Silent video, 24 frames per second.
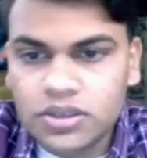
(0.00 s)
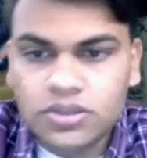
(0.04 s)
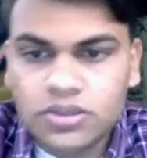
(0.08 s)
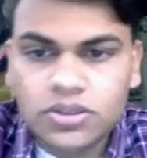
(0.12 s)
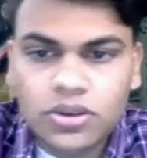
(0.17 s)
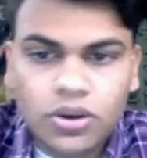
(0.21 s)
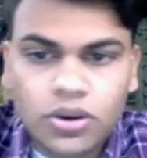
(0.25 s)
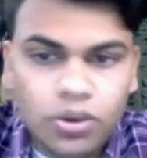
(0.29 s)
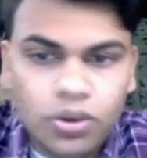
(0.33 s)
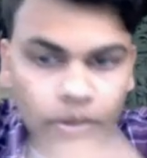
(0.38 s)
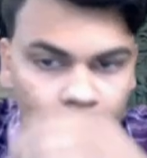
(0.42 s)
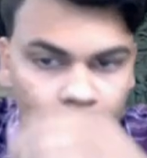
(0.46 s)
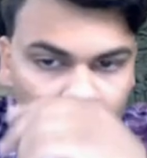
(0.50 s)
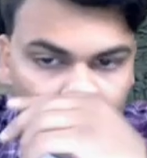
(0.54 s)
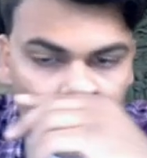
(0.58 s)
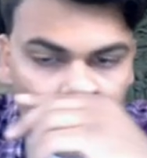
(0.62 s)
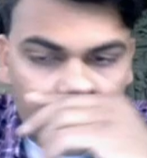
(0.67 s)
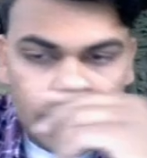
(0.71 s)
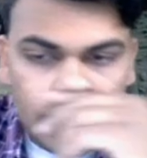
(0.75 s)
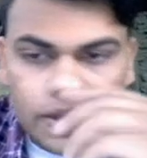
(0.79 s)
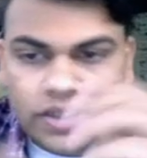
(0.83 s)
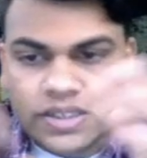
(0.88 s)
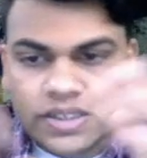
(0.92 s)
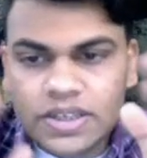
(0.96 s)
so
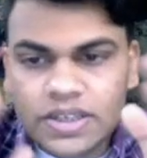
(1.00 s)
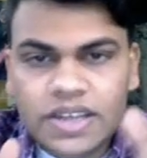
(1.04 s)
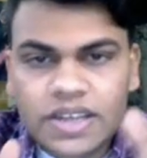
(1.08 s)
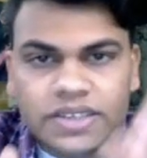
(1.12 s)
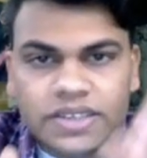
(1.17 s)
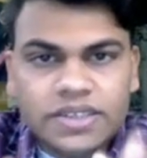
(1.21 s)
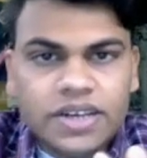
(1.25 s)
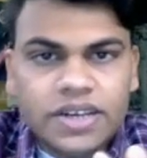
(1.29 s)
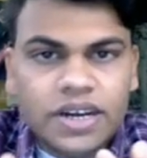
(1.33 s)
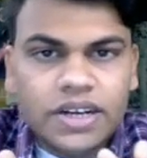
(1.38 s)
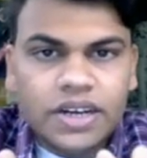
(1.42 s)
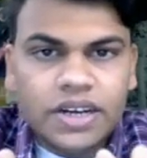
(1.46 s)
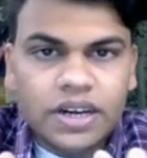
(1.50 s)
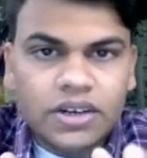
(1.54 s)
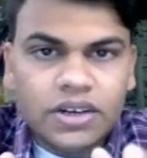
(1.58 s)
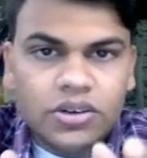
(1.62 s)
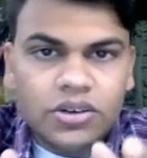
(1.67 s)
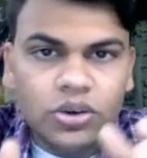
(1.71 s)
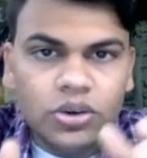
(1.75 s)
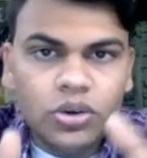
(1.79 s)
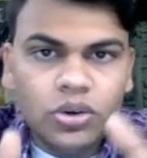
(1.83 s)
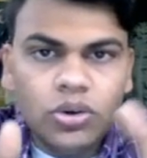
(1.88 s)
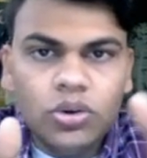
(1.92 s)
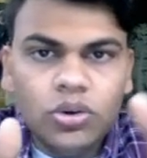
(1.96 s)
there's less data
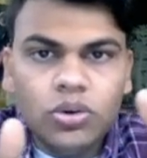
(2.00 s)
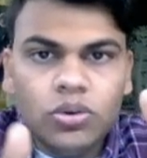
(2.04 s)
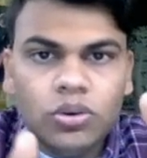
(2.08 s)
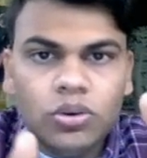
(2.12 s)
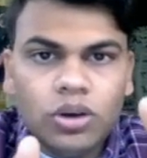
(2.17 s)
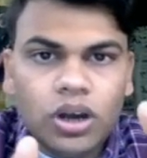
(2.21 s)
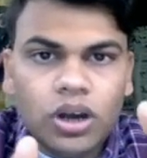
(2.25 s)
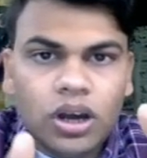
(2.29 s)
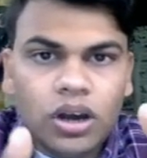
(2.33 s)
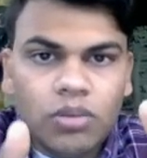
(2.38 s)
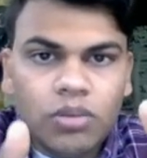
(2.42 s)
to